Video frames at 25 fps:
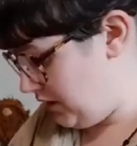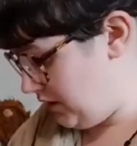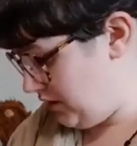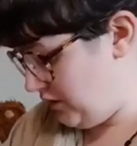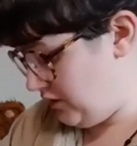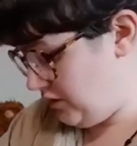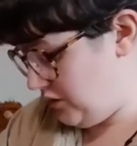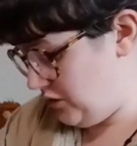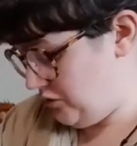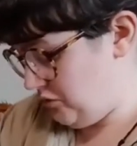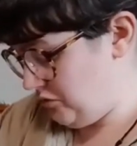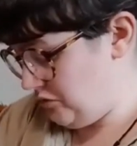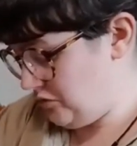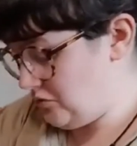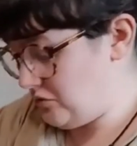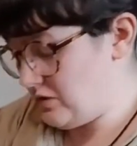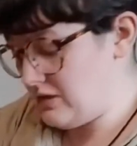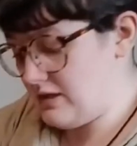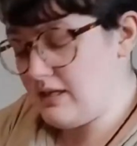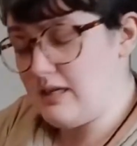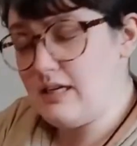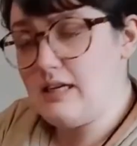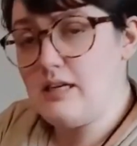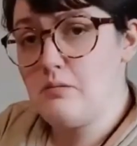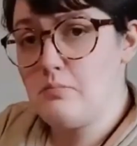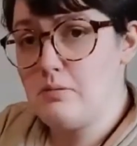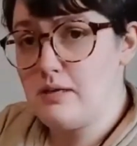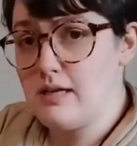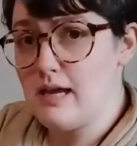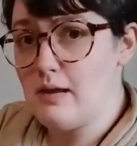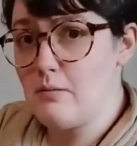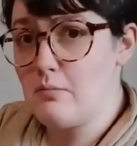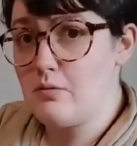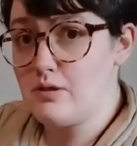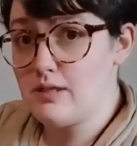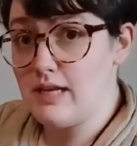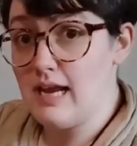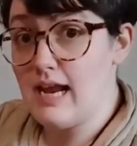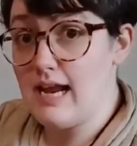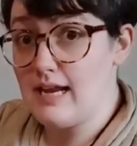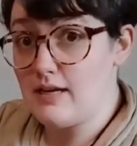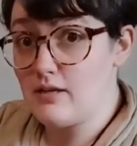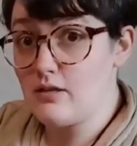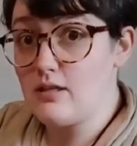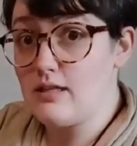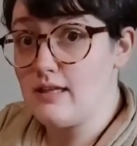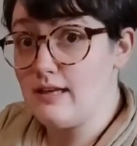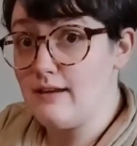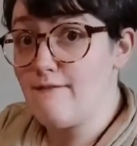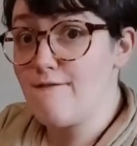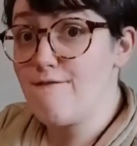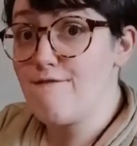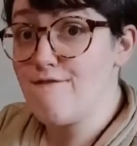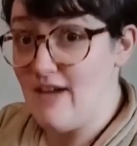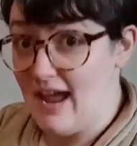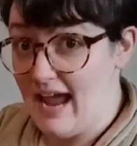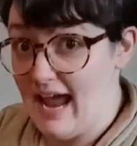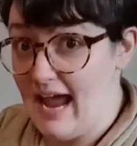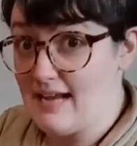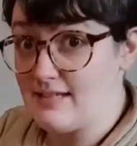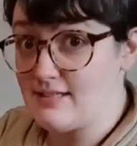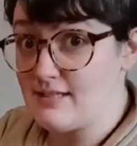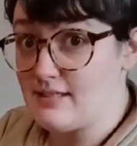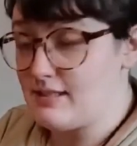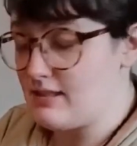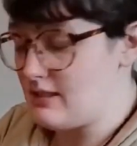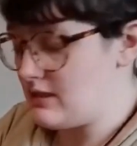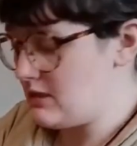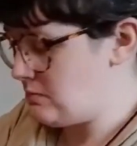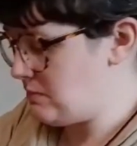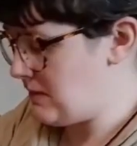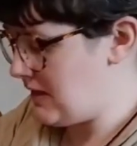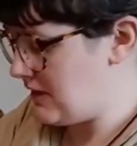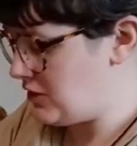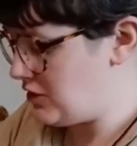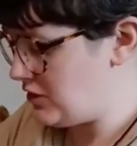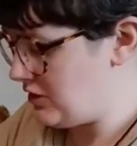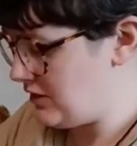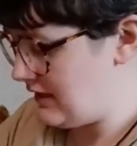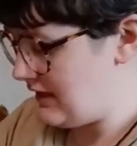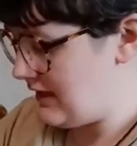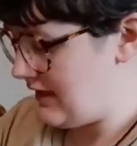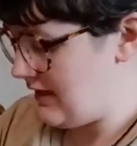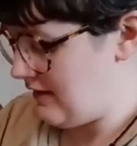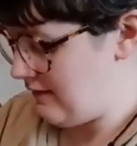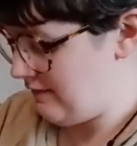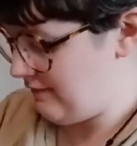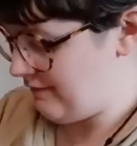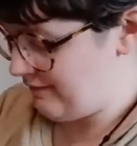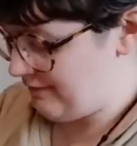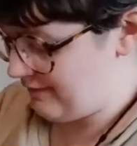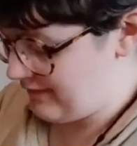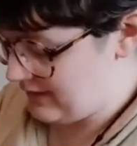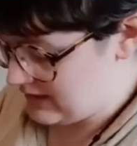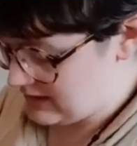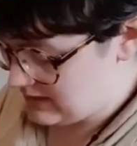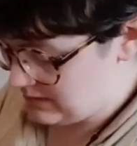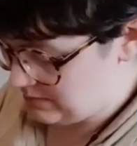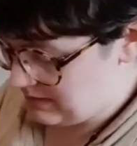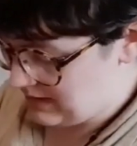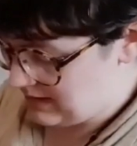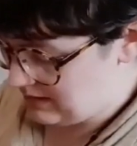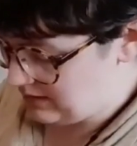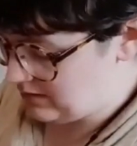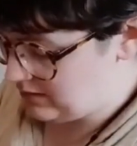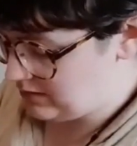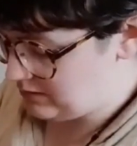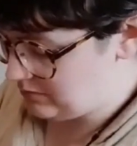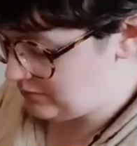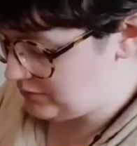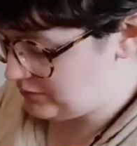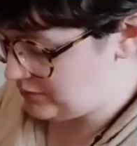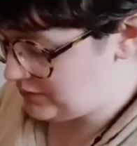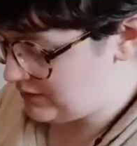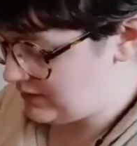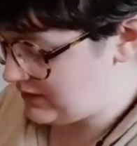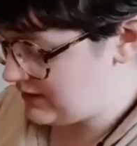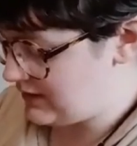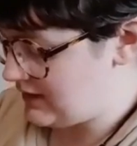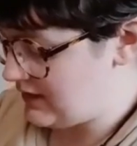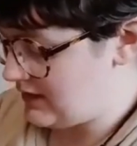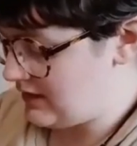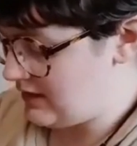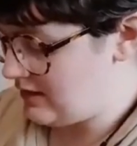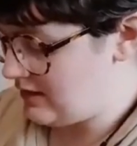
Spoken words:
You're going to need to be able to handle it fast, especially if it's a medical emergency.